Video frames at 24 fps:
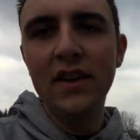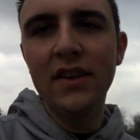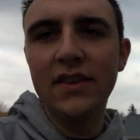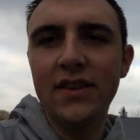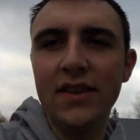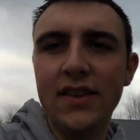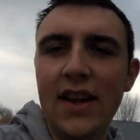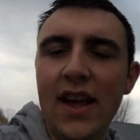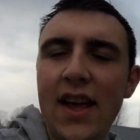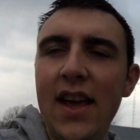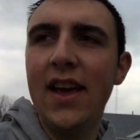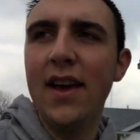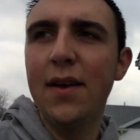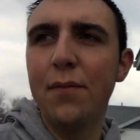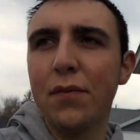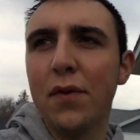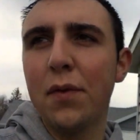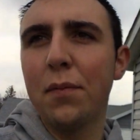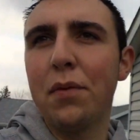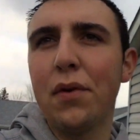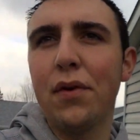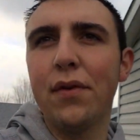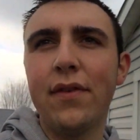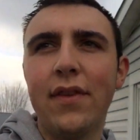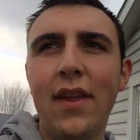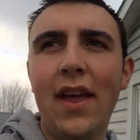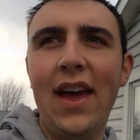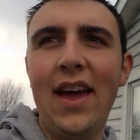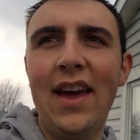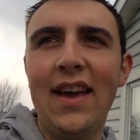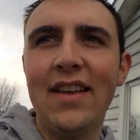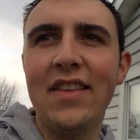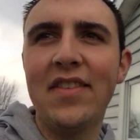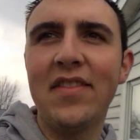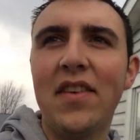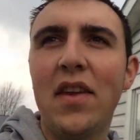today I'm supposed to
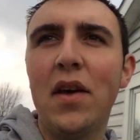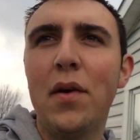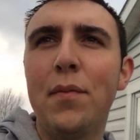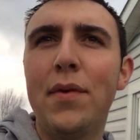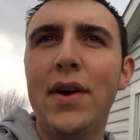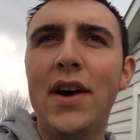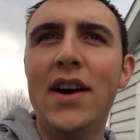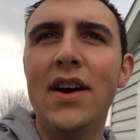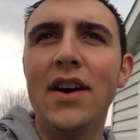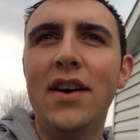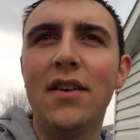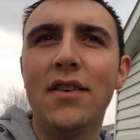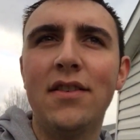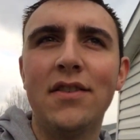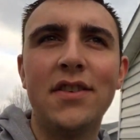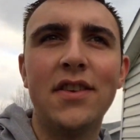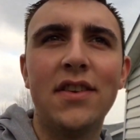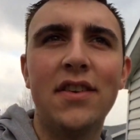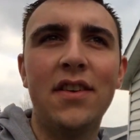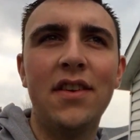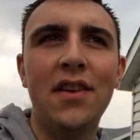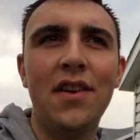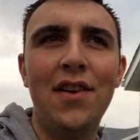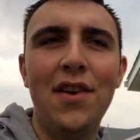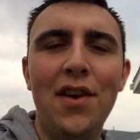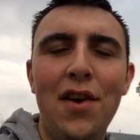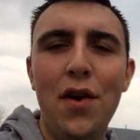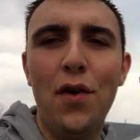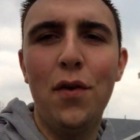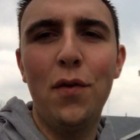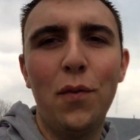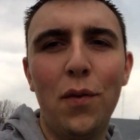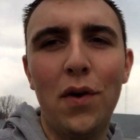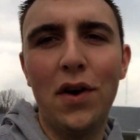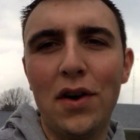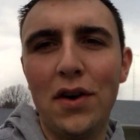ask about
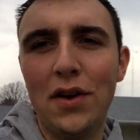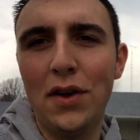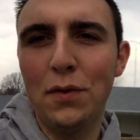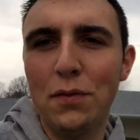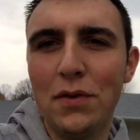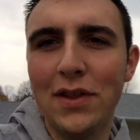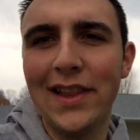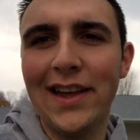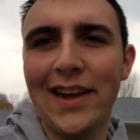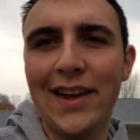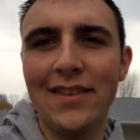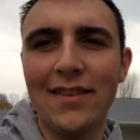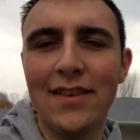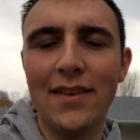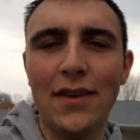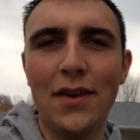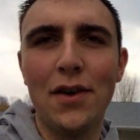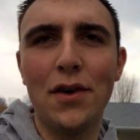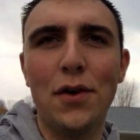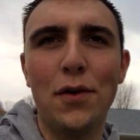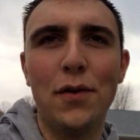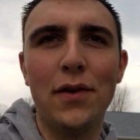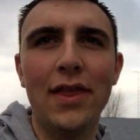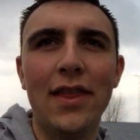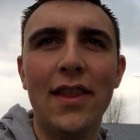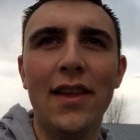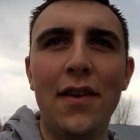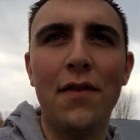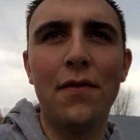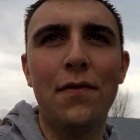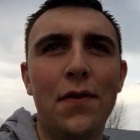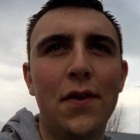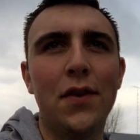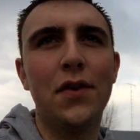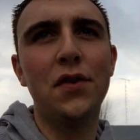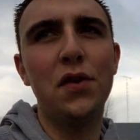where you would like to go and
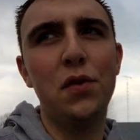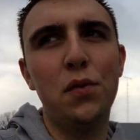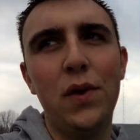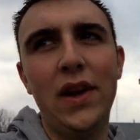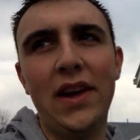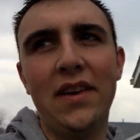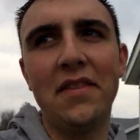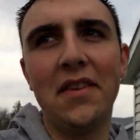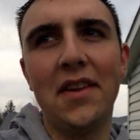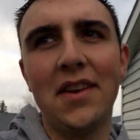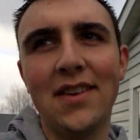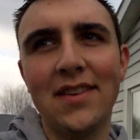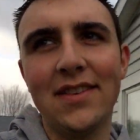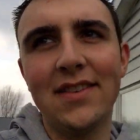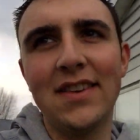live for two weeks at a